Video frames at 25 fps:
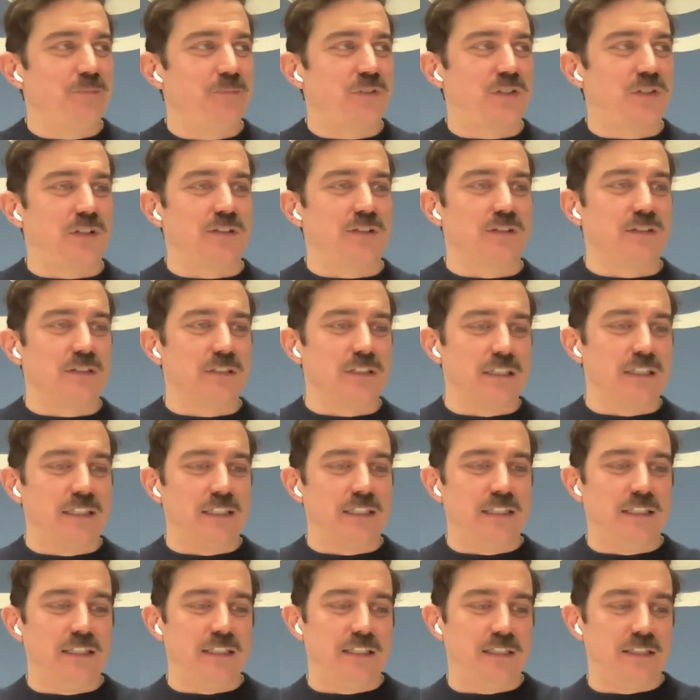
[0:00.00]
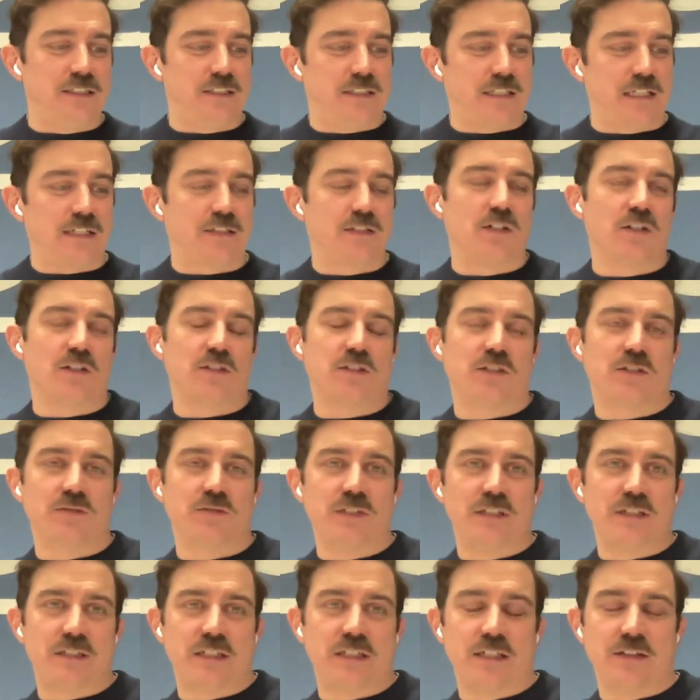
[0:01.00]
Certainly
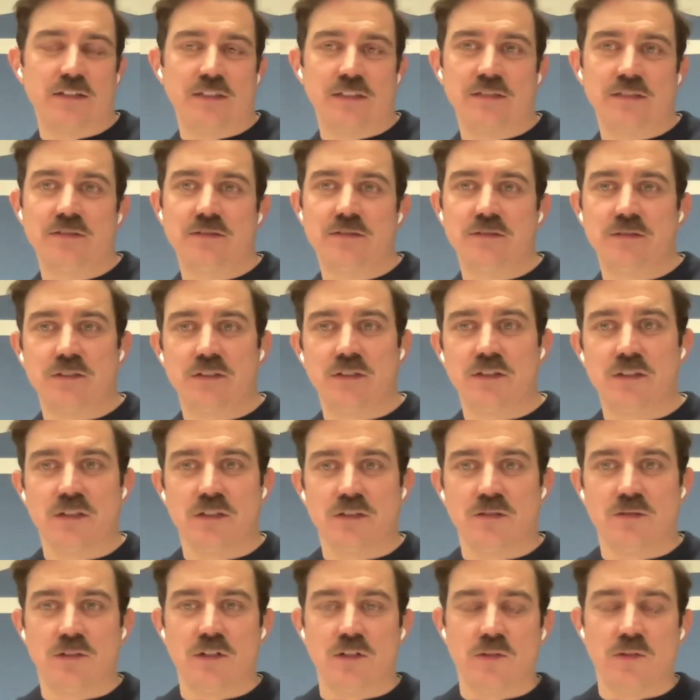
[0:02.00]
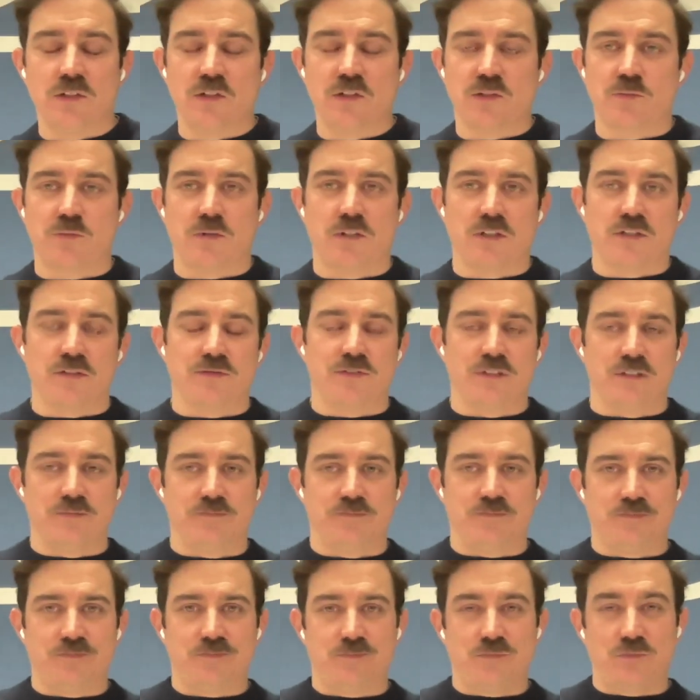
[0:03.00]
technology reselling, OAO is part of
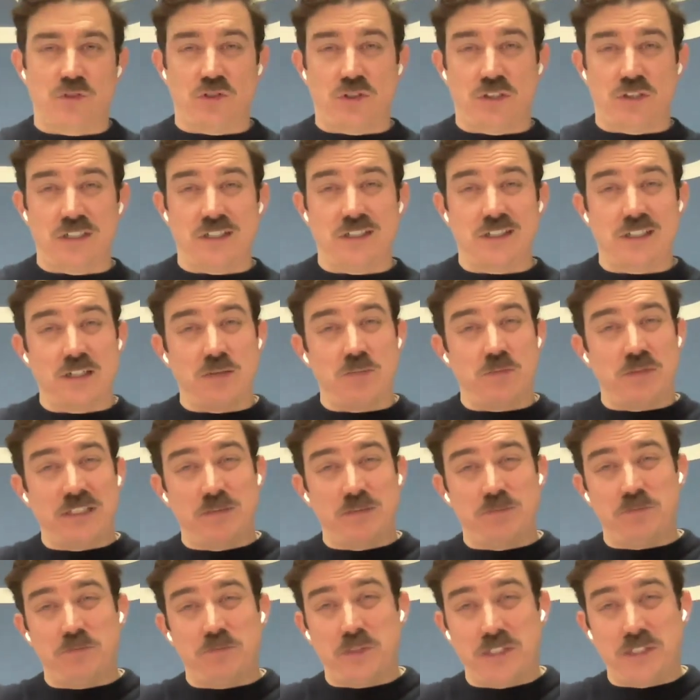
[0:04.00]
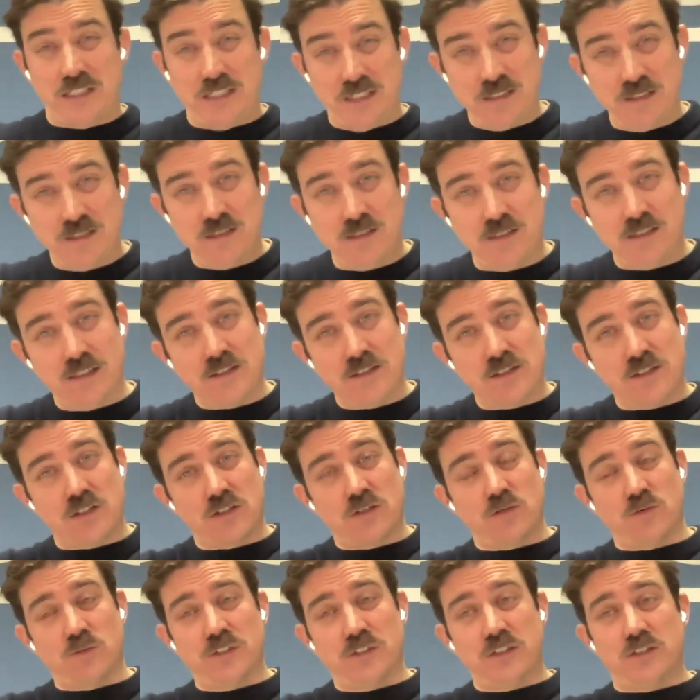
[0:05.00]
the GCPP. And
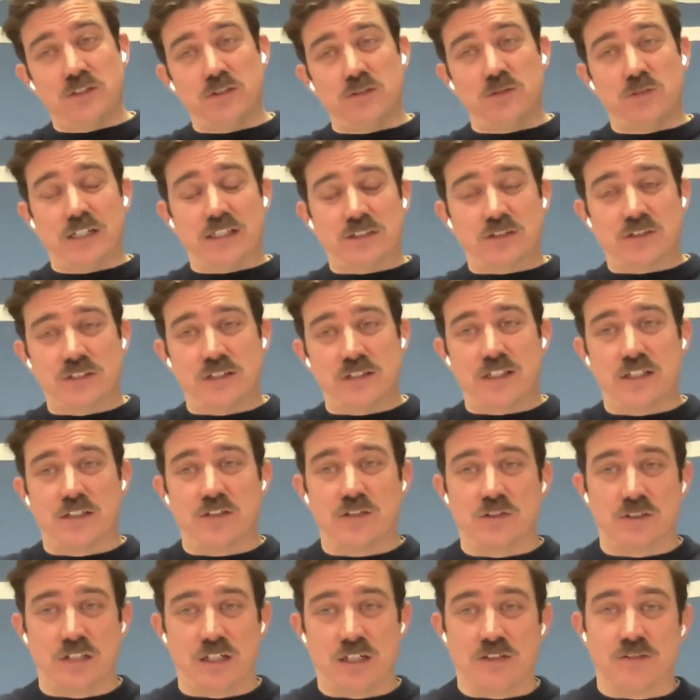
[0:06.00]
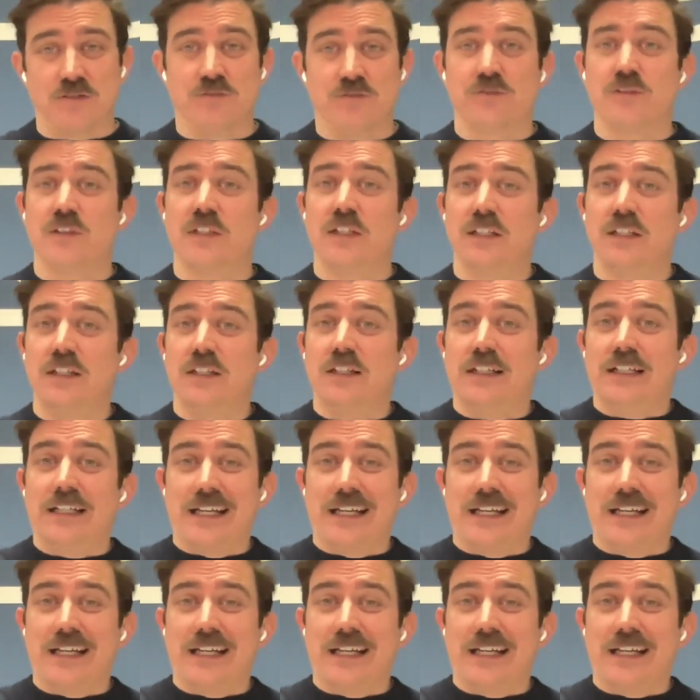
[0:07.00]
so we do actually sell a lot of